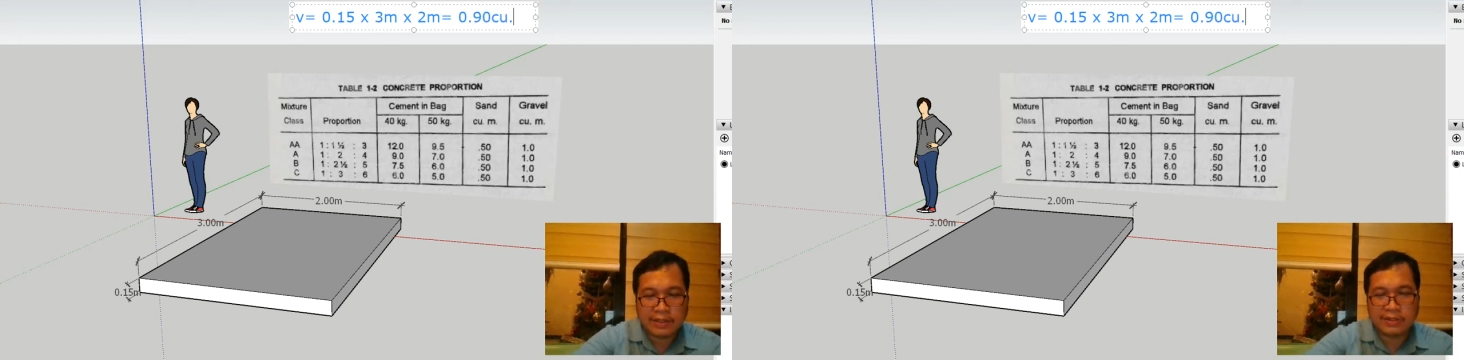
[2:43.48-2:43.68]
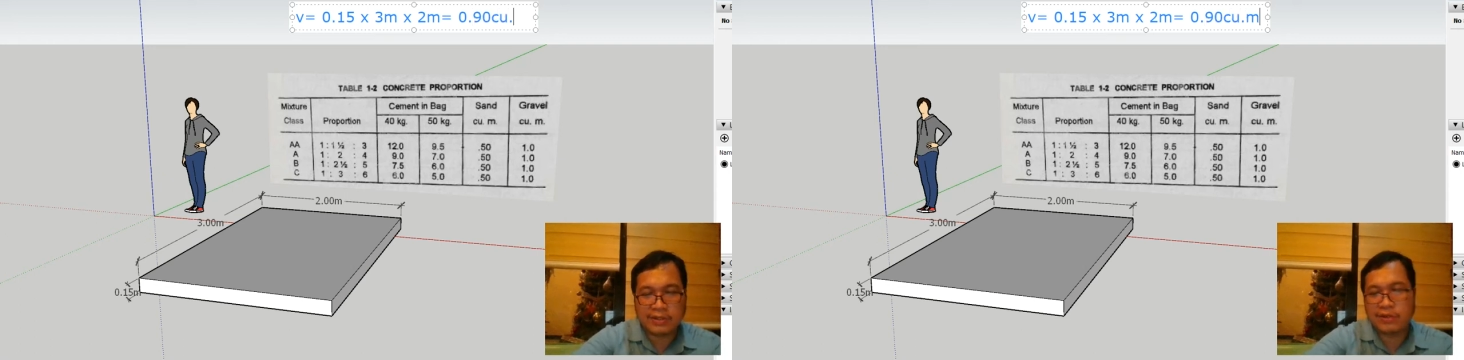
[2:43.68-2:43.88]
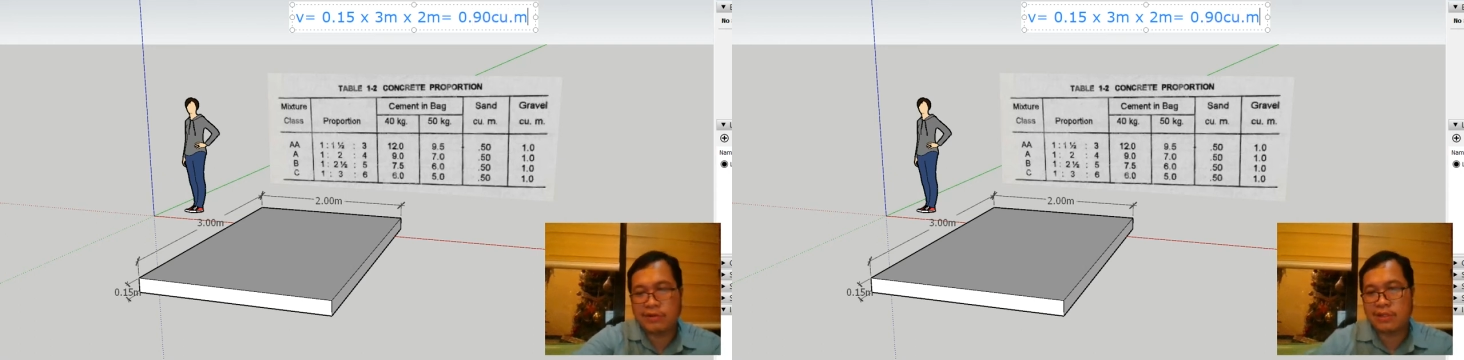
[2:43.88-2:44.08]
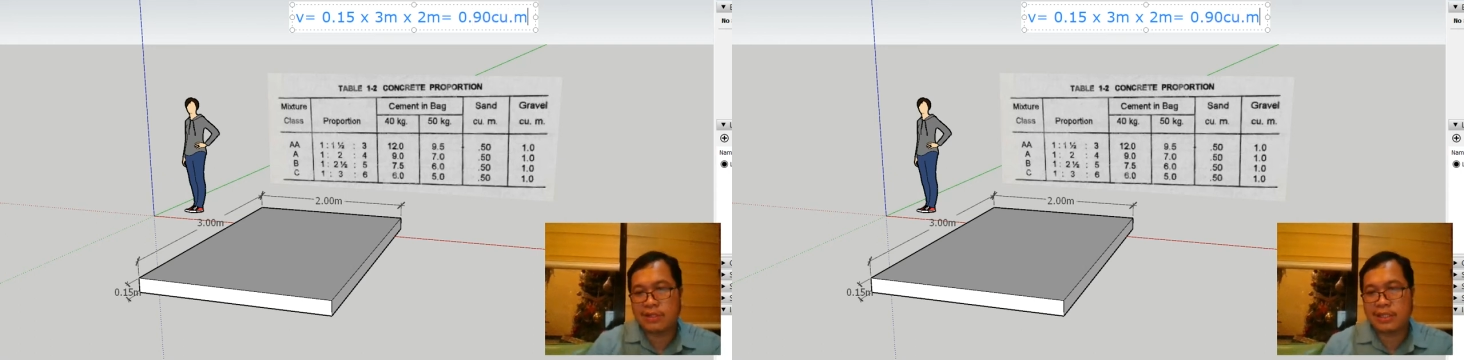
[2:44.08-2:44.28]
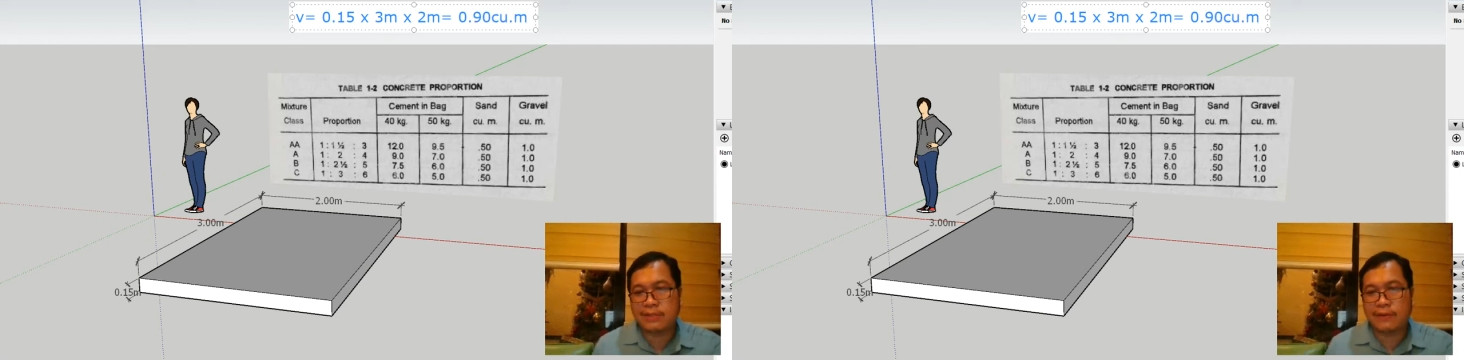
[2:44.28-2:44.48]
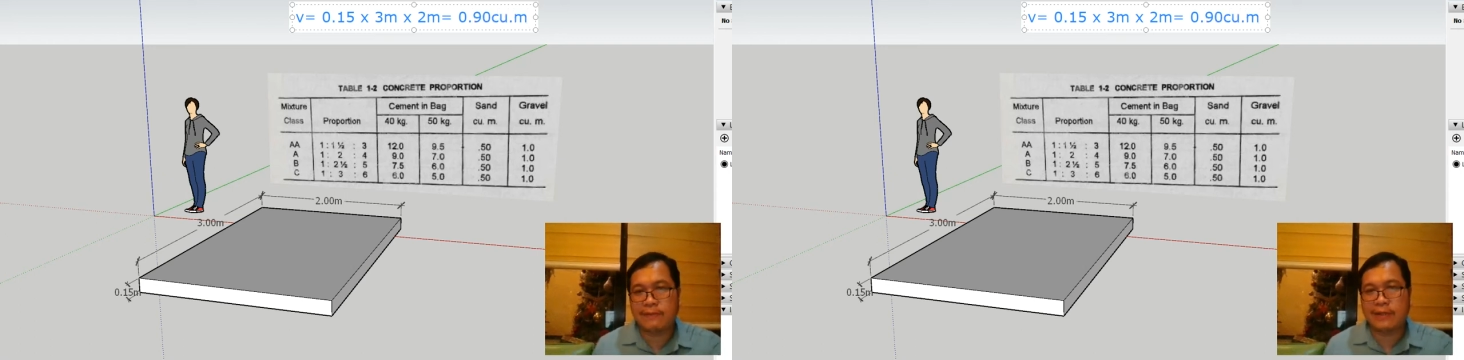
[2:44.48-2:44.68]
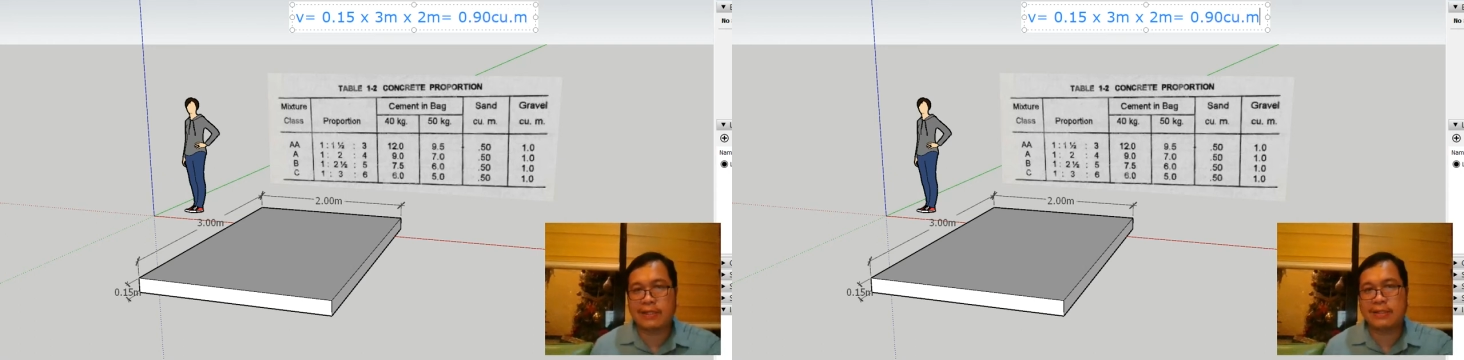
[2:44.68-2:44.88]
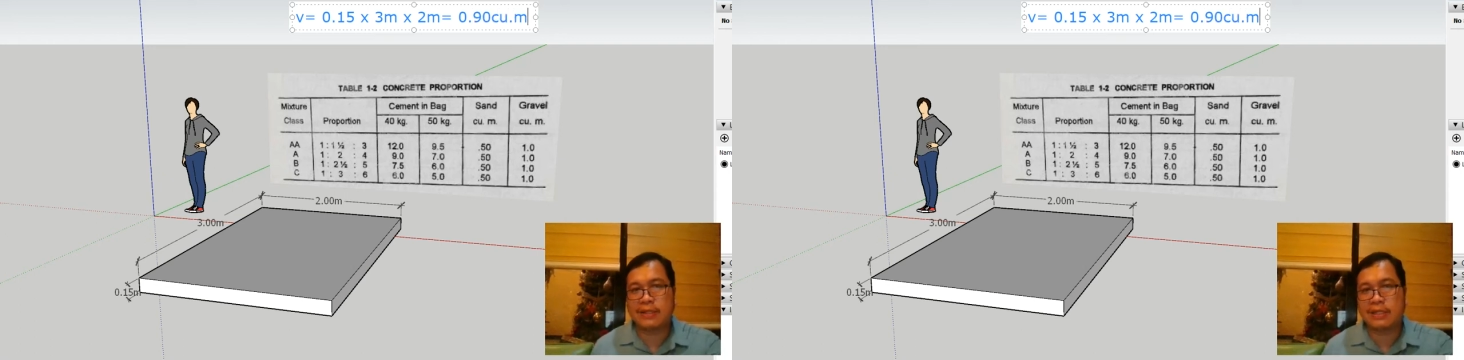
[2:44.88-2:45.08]
So your this will
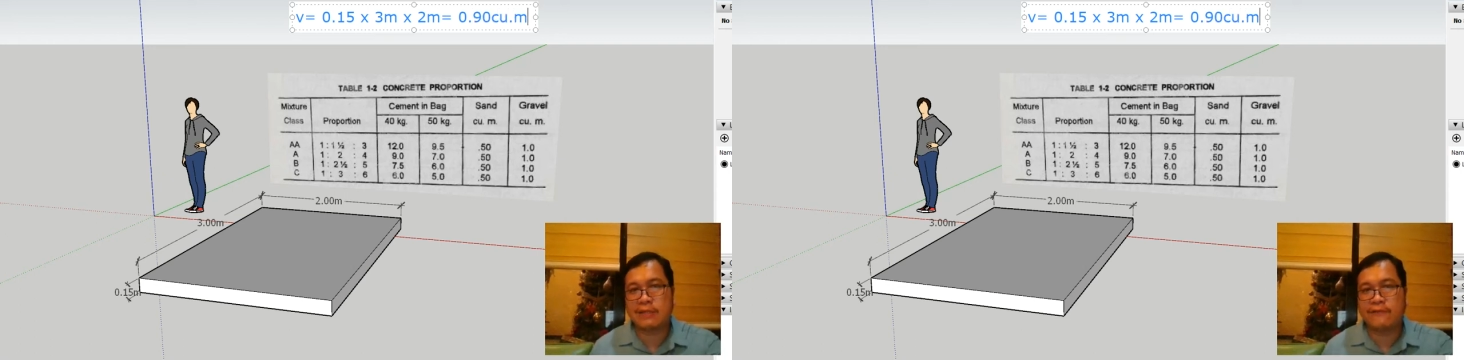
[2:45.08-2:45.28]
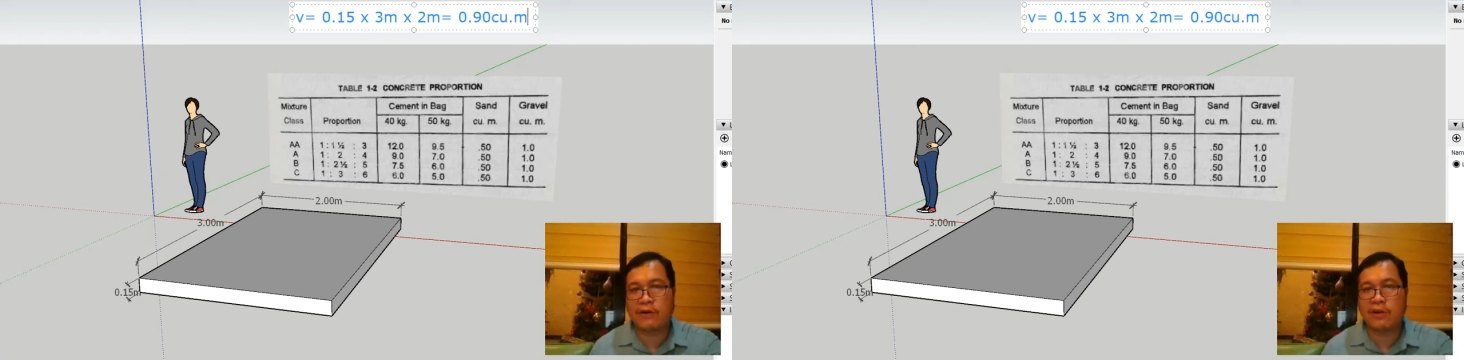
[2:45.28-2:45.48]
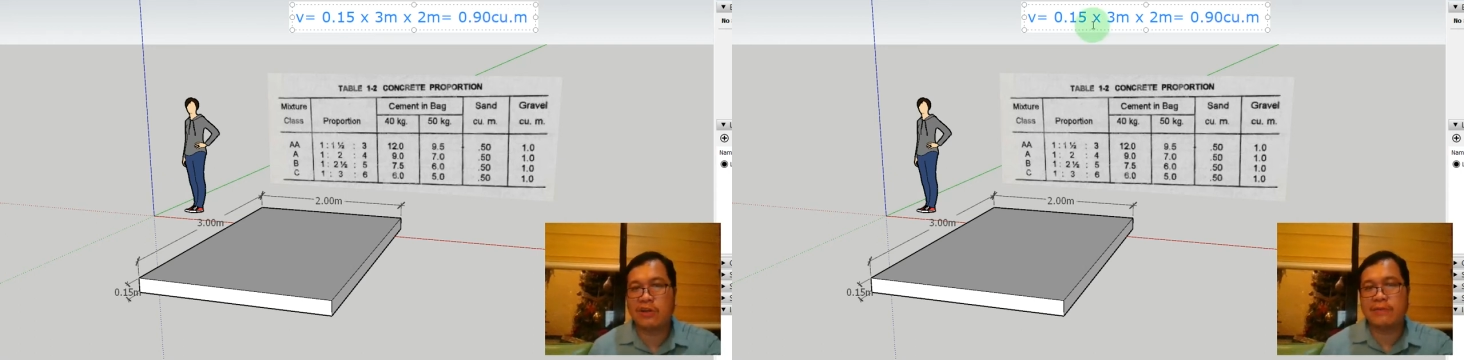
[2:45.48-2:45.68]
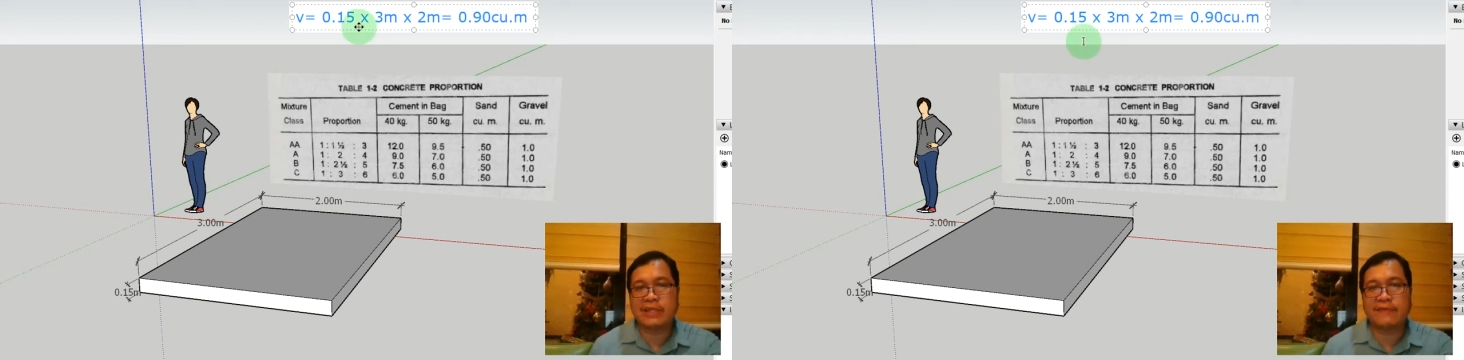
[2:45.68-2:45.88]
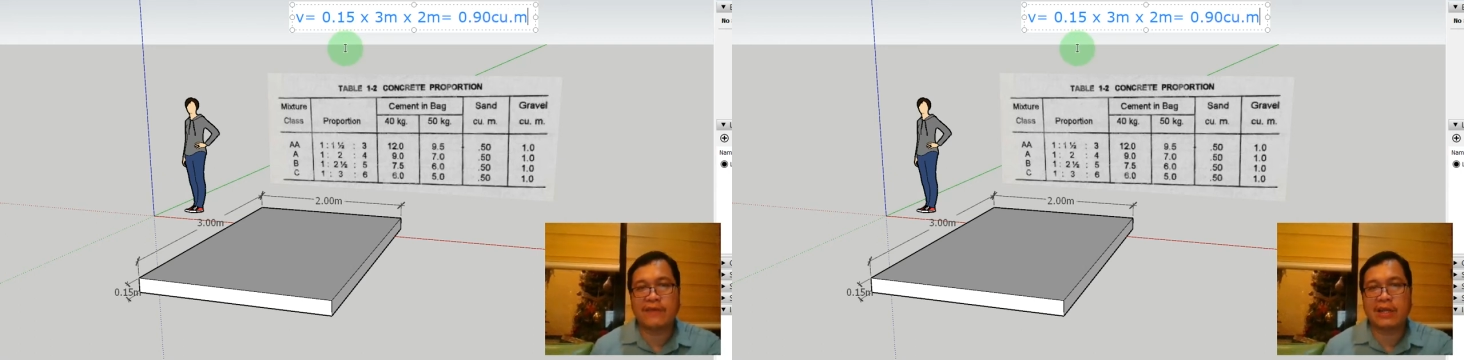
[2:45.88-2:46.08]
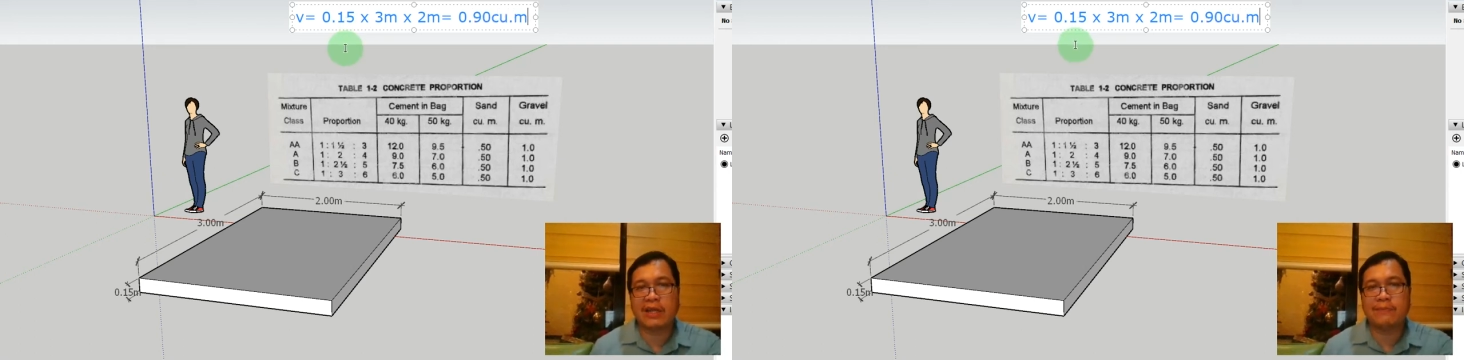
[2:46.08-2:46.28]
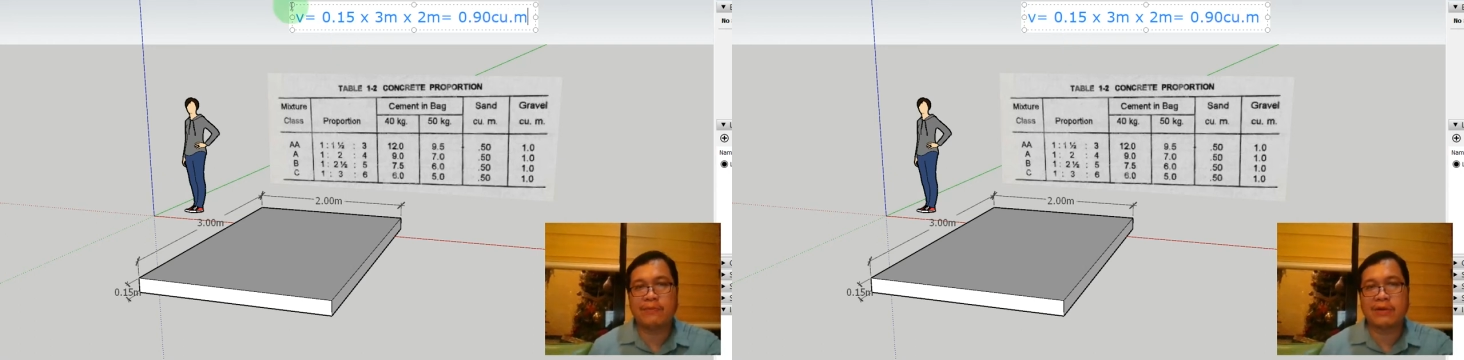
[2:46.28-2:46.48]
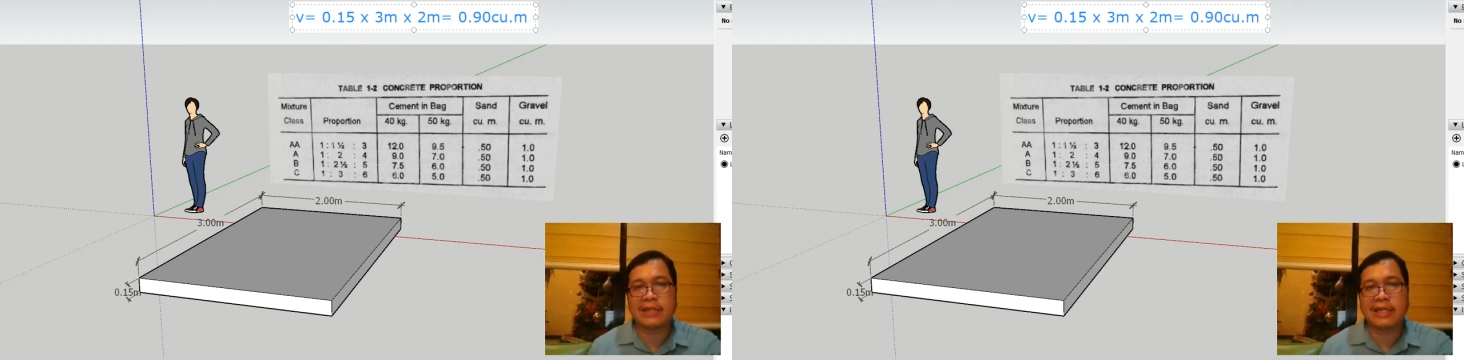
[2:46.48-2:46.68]
be this volume is very
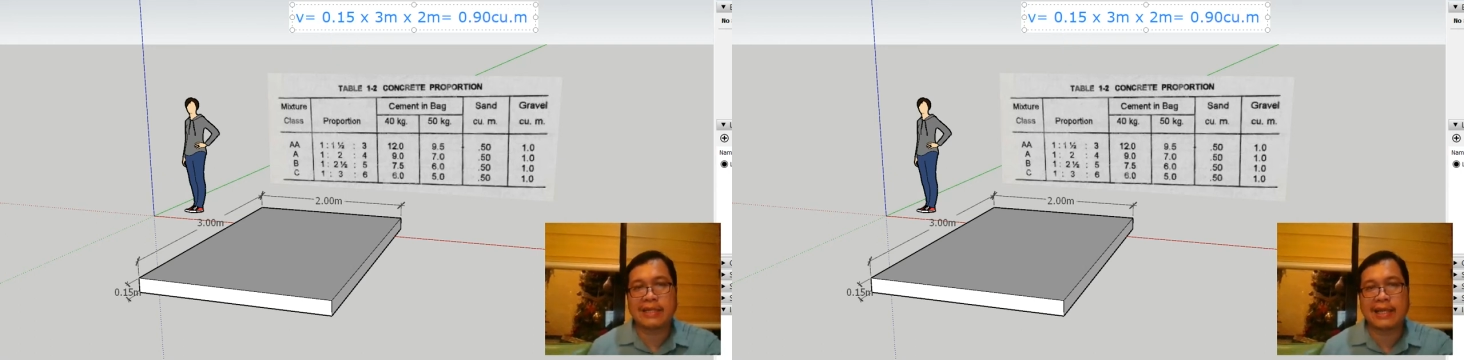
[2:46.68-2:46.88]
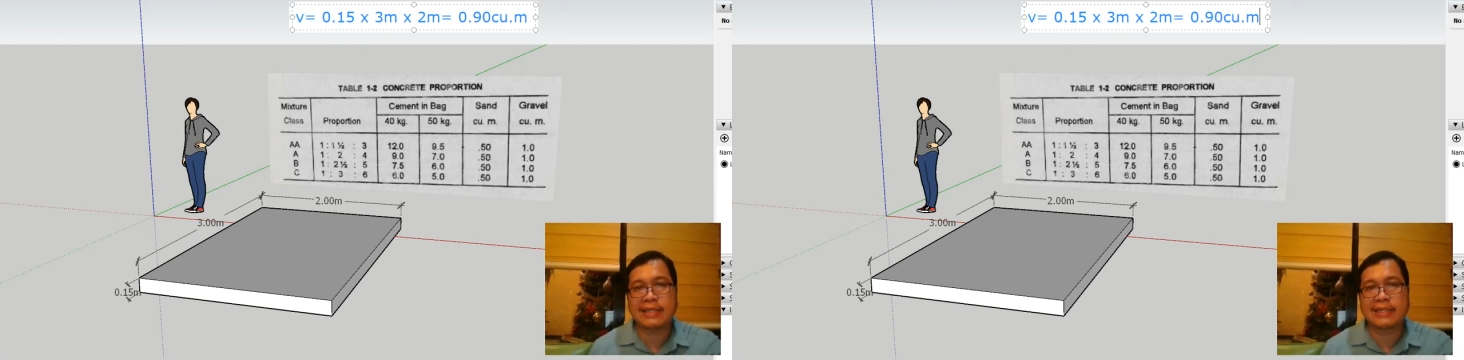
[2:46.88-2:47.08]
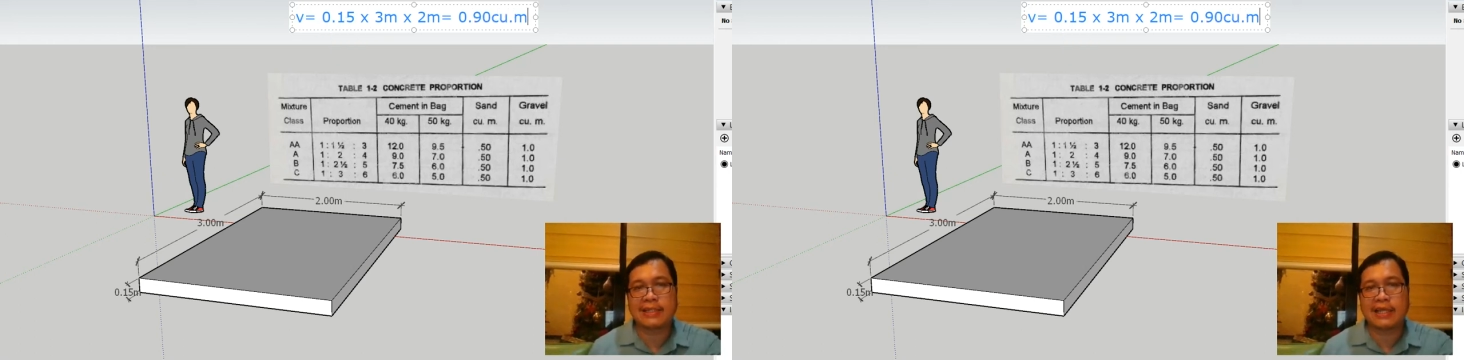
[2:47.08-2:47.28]
important class